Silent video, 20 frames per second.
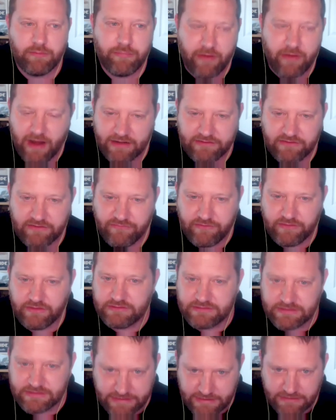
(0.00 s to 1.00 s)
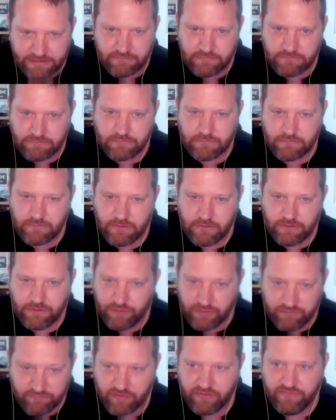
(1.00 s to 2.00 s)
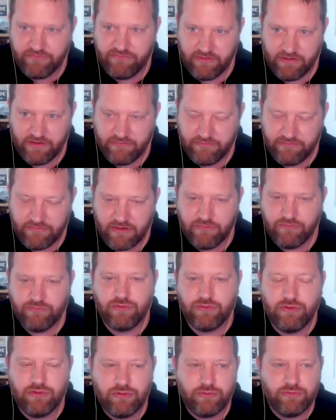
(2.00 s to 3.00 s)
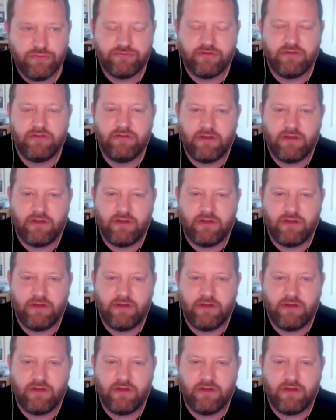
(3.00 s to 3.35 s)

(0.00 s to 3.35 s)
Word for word: practice in elite universities is to use,